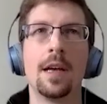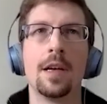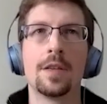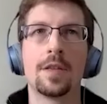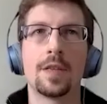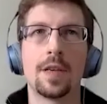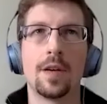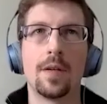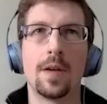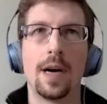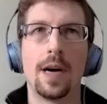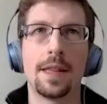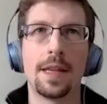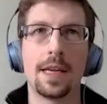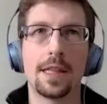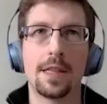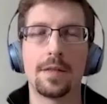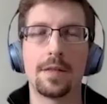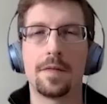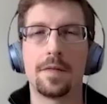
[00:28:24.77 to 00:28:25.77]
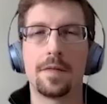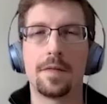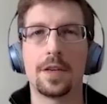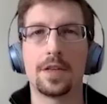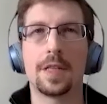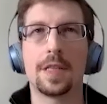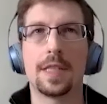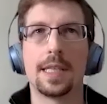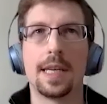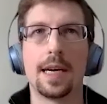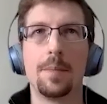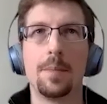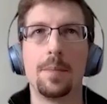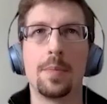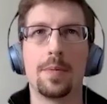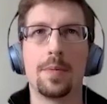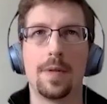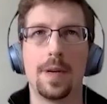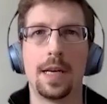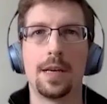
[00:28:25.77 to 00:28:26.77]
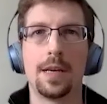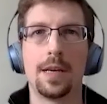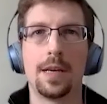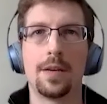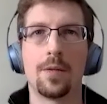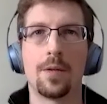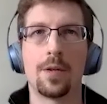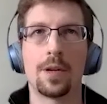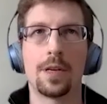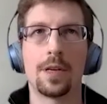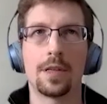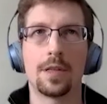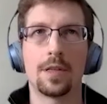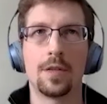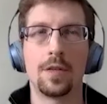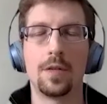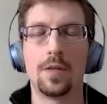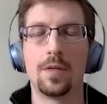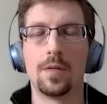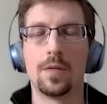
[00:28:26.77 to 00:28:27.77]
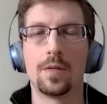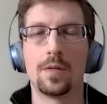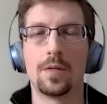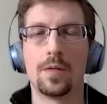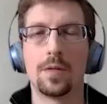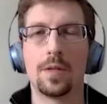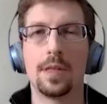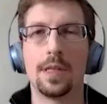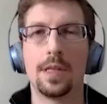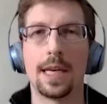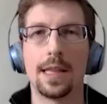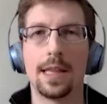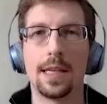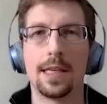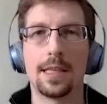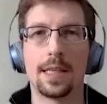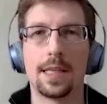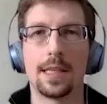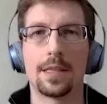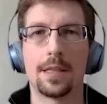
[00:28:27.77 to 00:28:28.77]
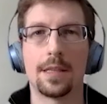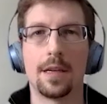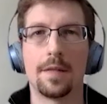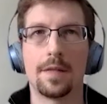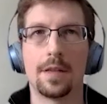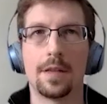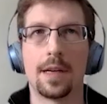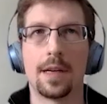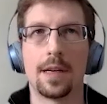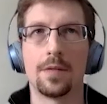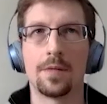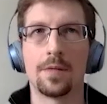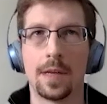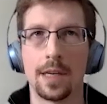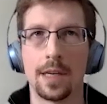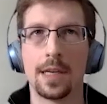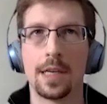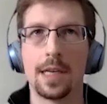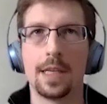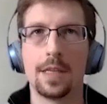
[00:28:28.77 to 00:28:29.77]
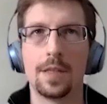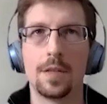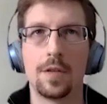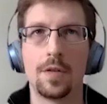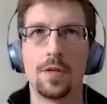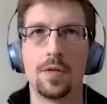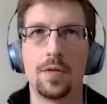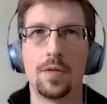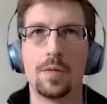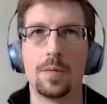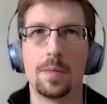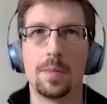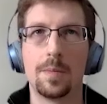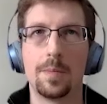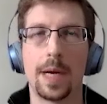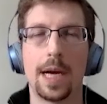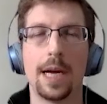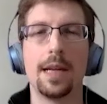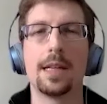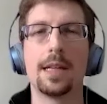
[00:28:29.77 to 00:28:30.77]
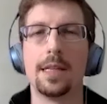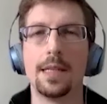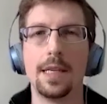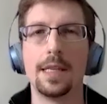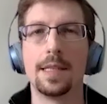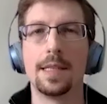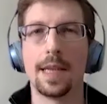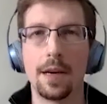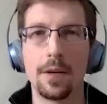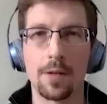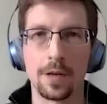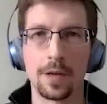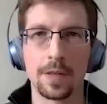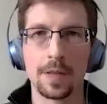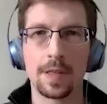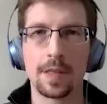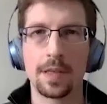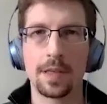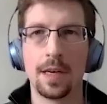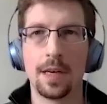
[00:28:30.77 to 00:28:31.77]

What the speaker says: So I think the first step in order to get these things off the ground running is to pilot these hours.